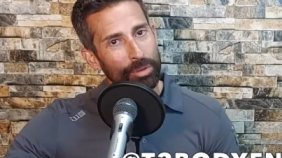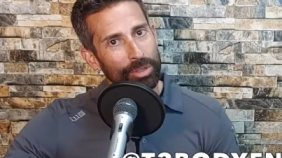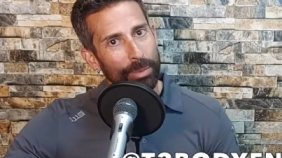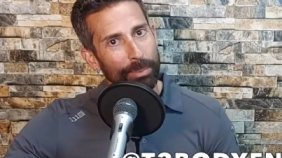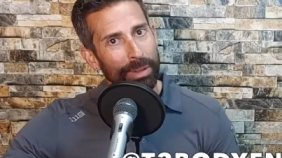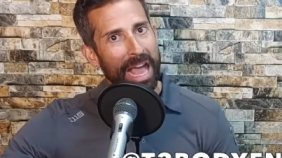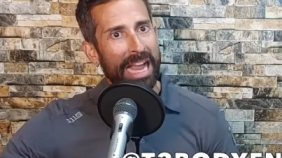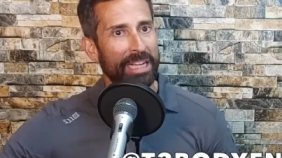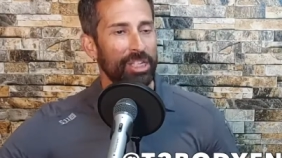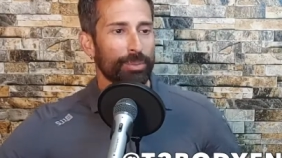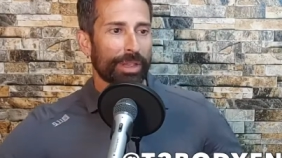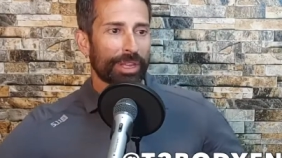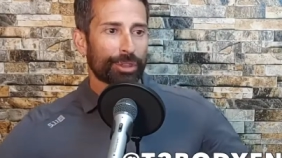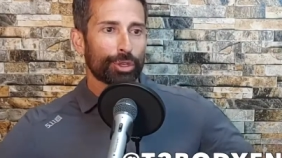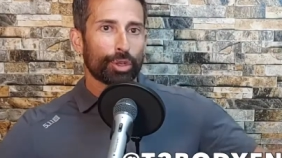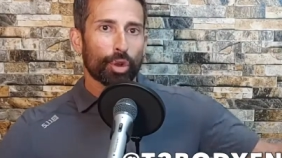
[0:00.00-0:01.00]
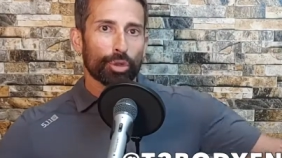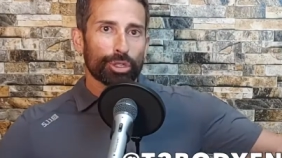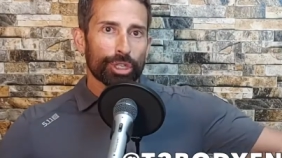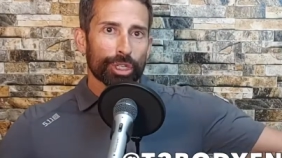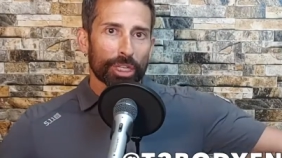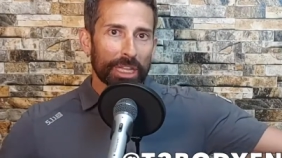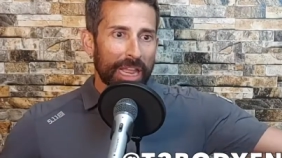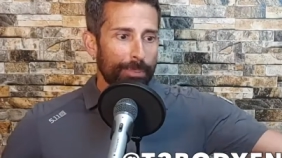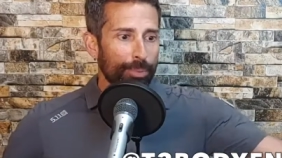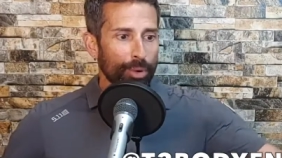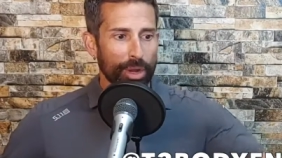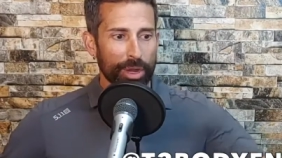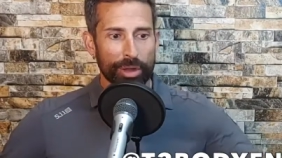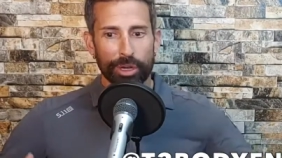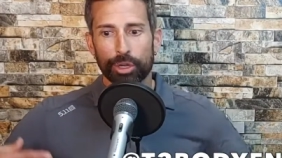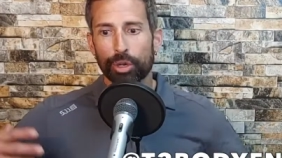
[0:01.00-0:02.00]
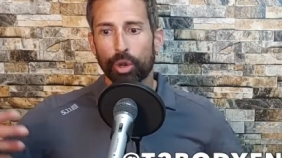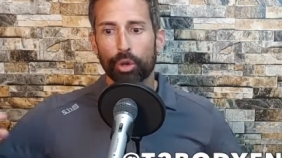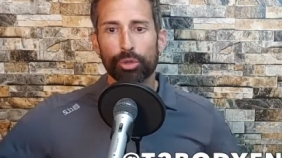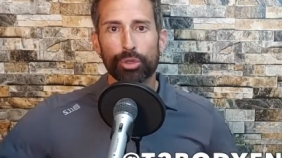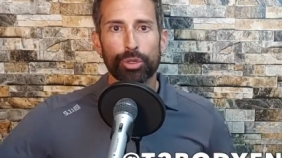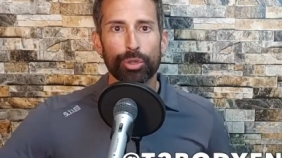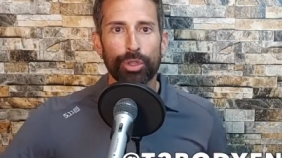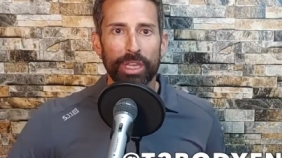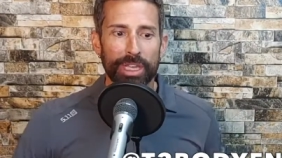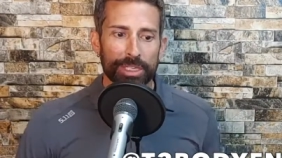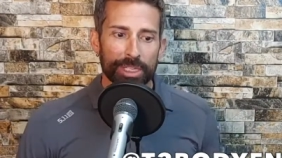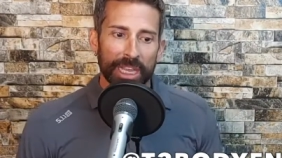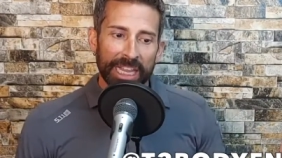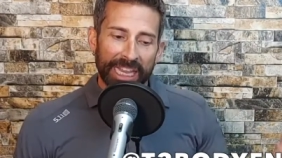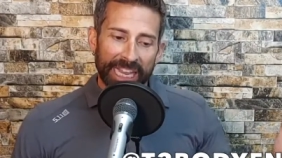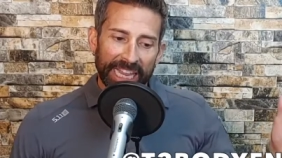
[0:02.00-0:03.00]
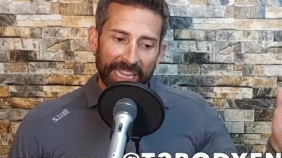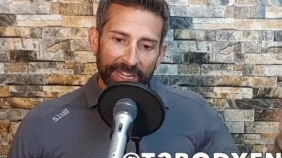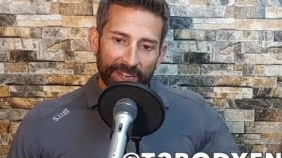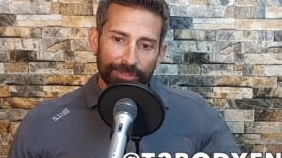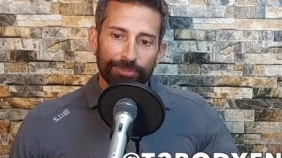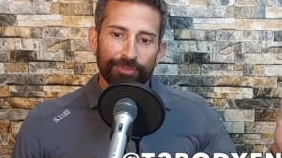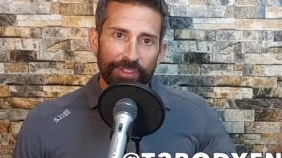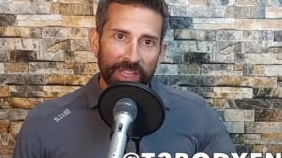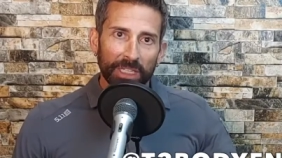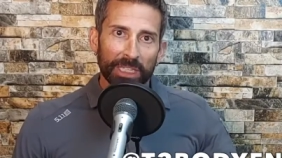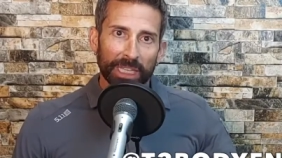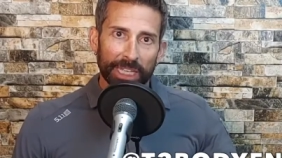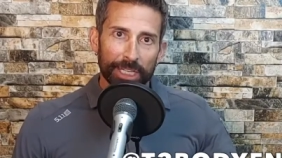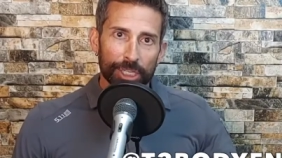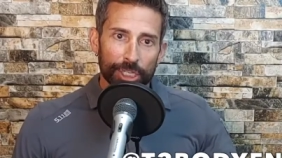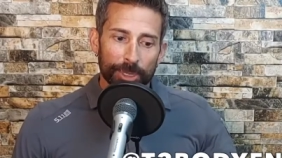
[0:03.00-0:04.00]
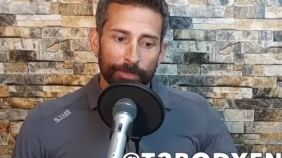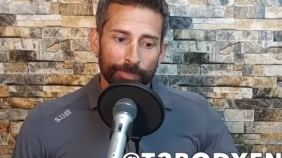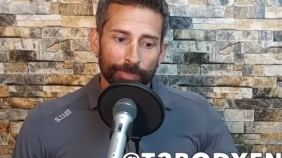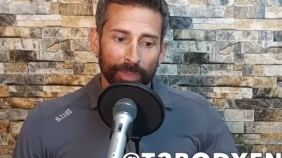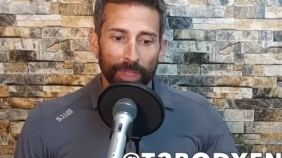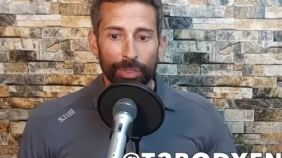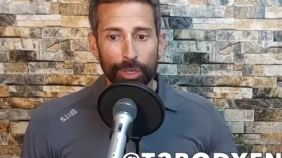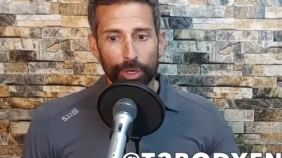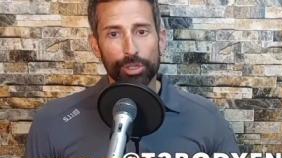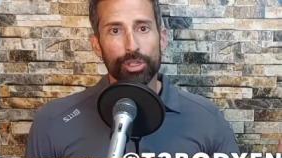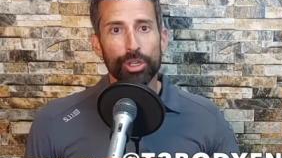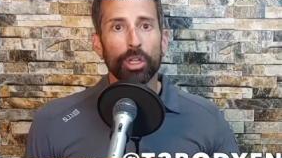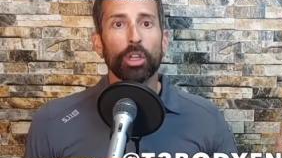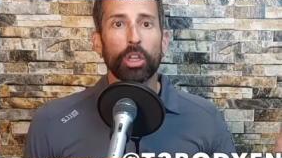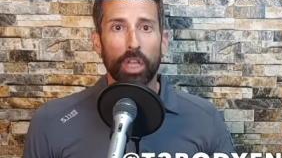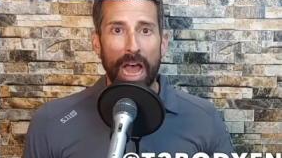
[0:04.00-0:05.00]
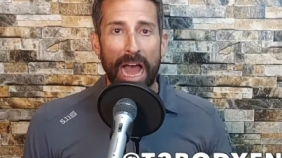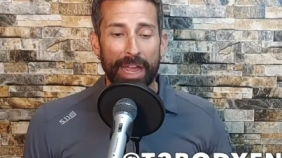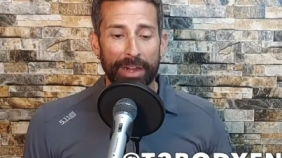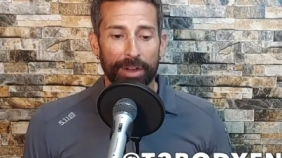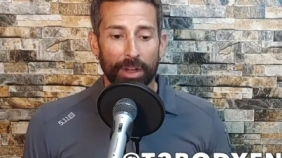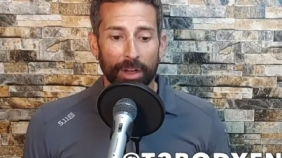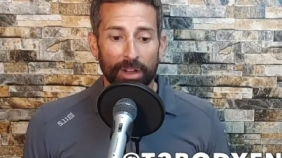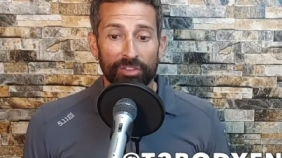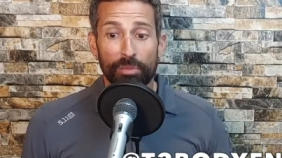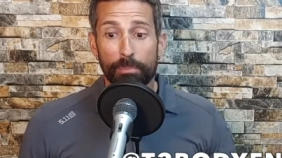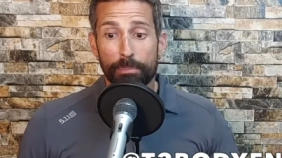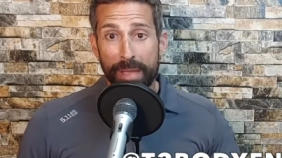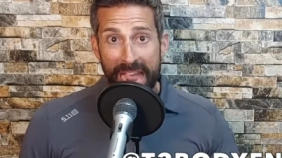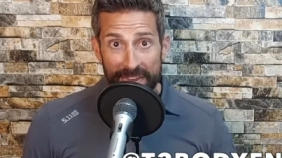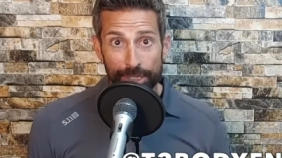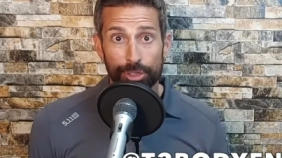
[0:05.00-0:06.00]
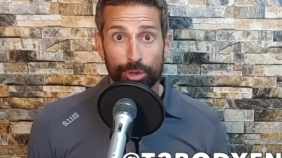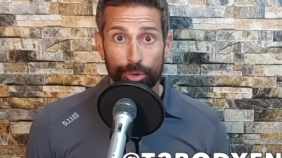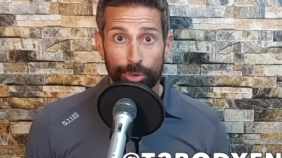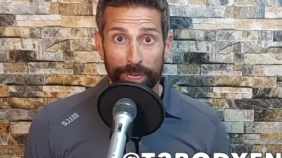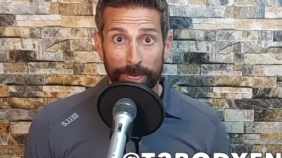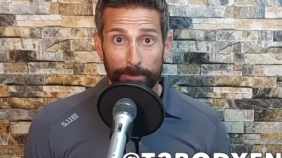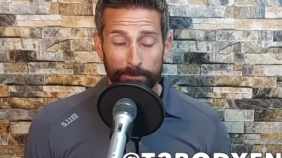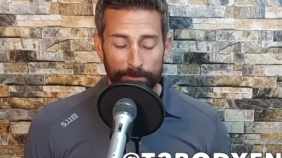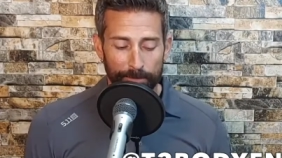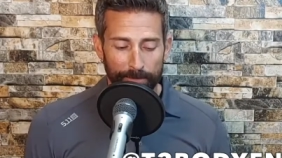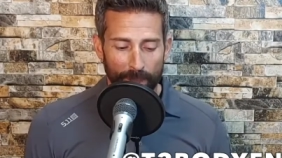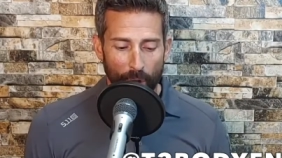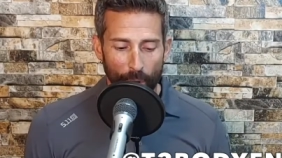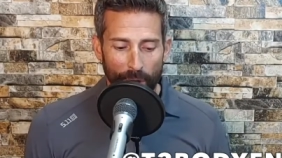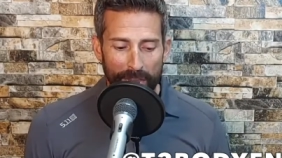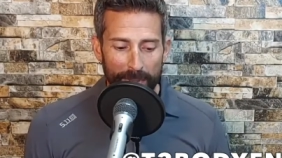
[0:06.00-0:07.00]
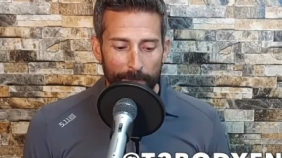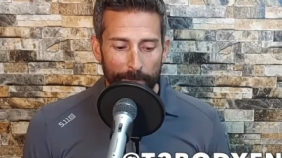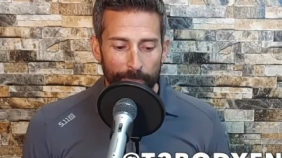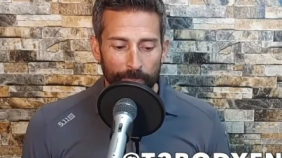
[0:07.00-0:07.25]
the blacksmith. You go to the librarian. You go to this. In a village, there's a lot of mastery. All right?